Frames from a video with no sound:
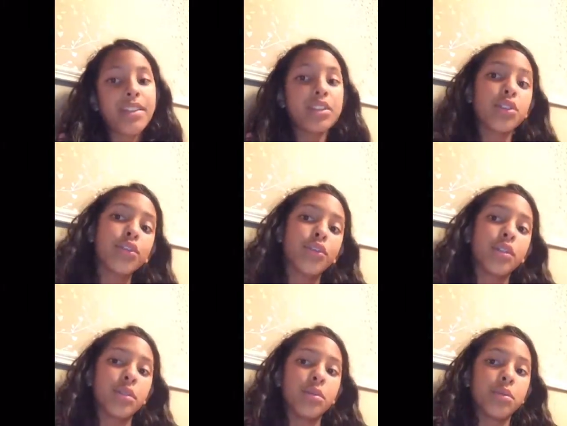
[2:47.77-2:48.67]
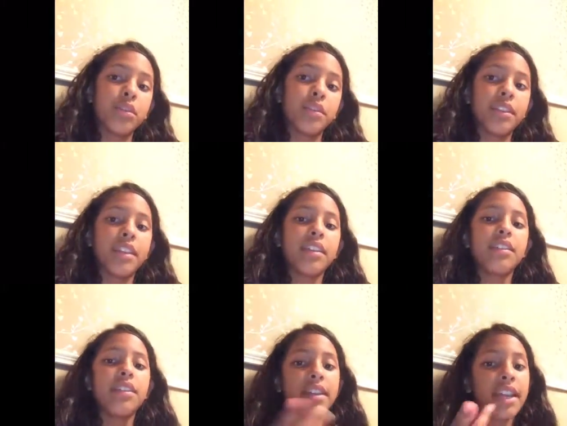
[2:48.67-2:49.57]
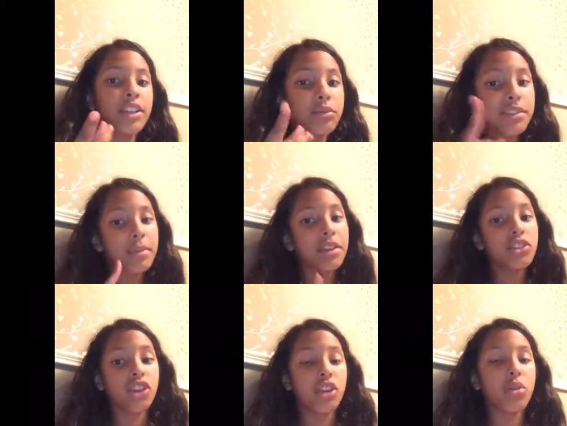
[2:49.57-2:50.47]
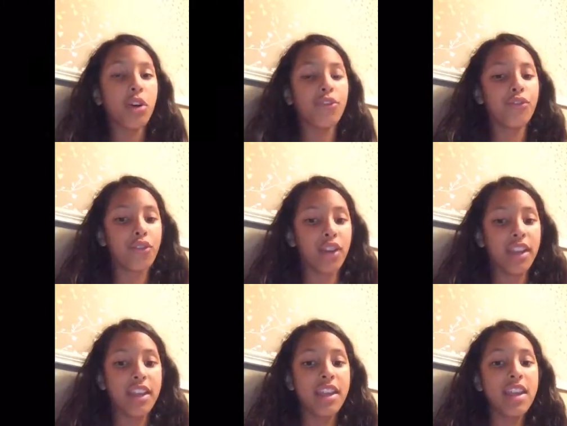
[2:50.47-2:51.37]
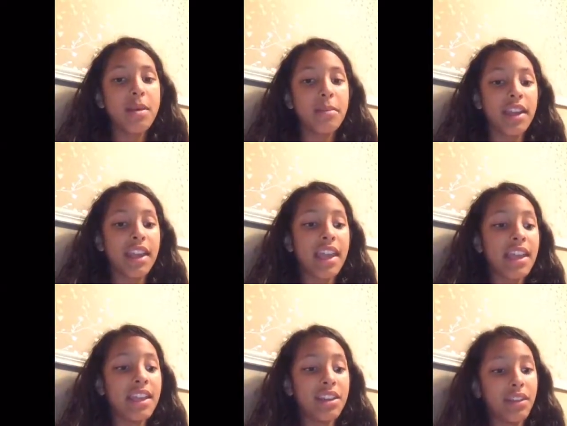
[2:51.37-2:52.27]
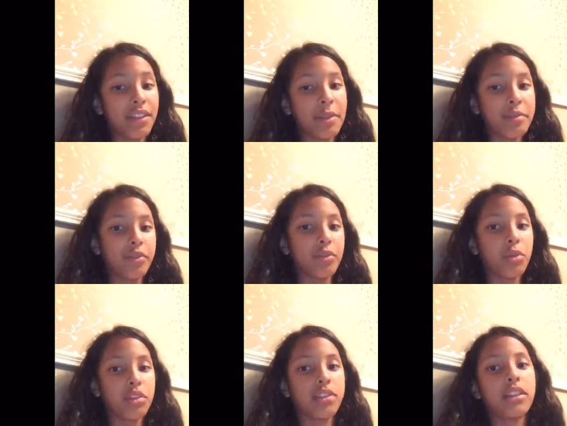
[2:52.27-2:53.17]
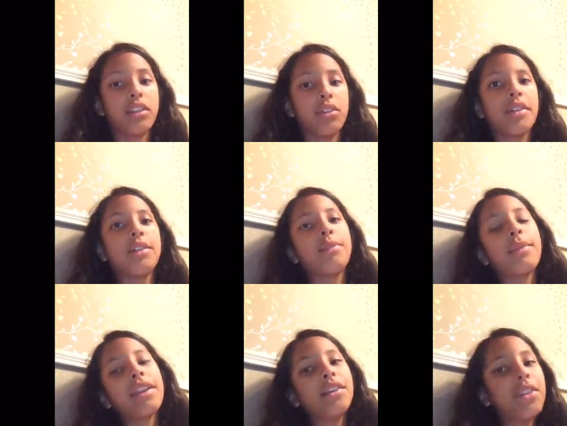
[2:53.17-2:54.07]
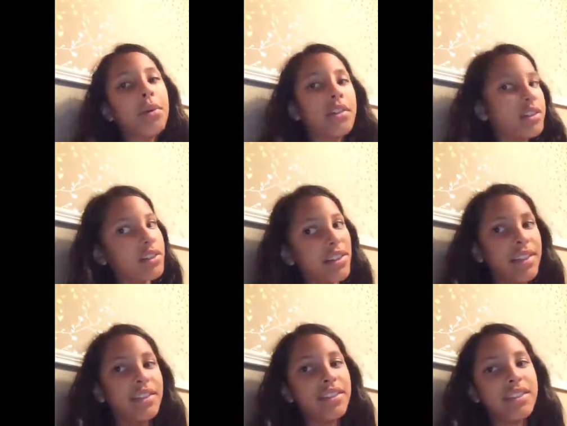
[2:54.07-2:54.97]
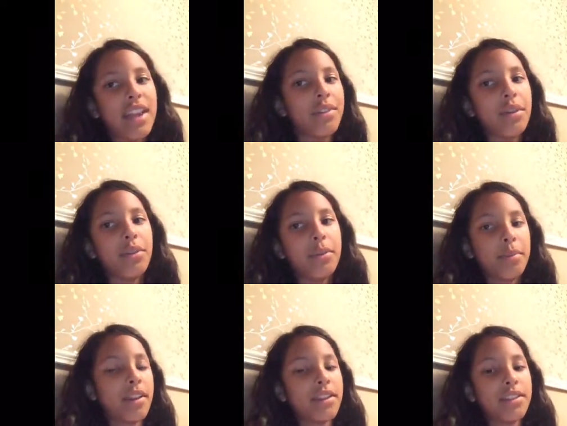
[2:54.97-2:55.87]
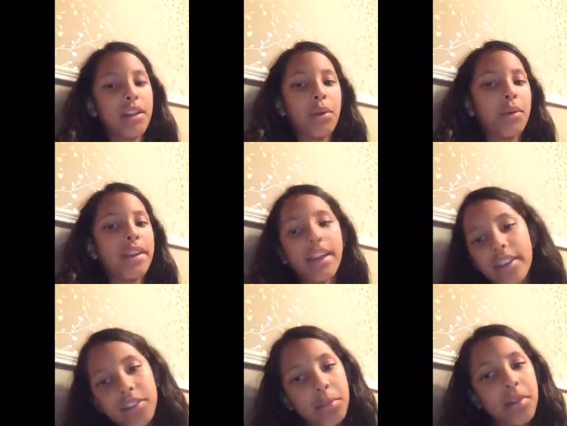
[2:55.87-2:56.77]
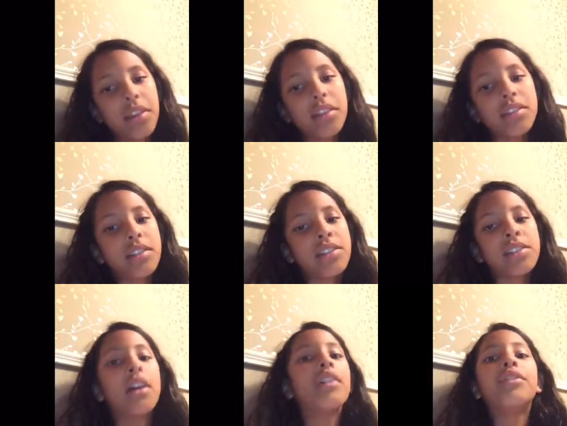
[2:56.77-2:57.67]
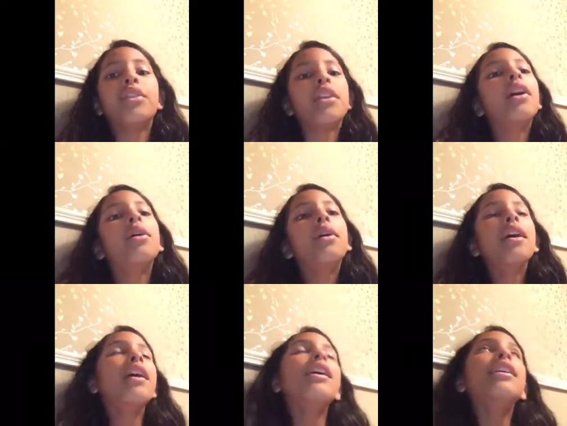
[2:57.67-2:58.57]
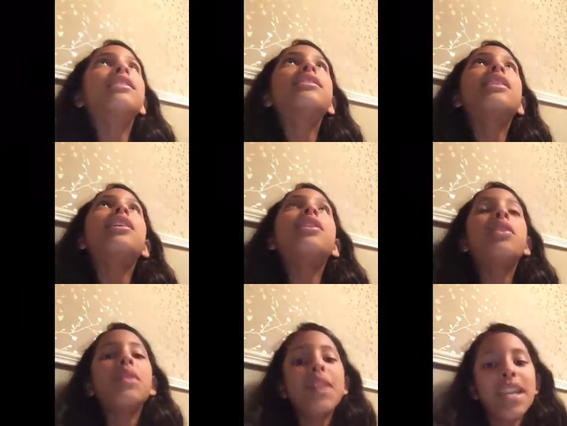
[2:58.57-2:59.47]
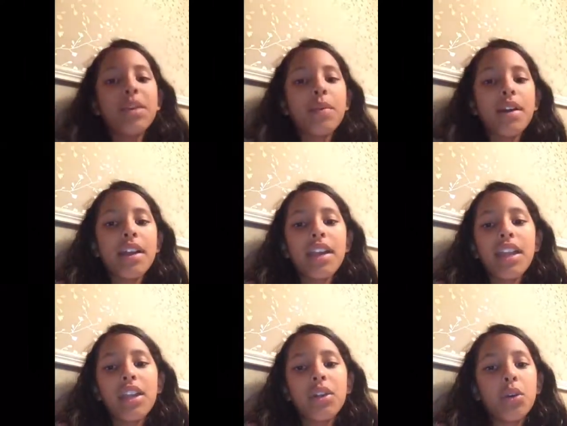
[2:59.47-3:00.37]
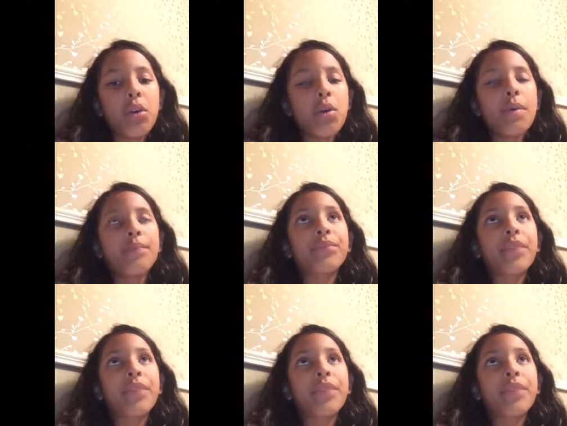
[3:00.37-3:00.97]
these are, the, the next ones I'm going to show you are free, but I can't get on the apps, of course, because I deleted them and I don't want to delete download them because I'll run out of space and stuff, you know. So, any, anywho,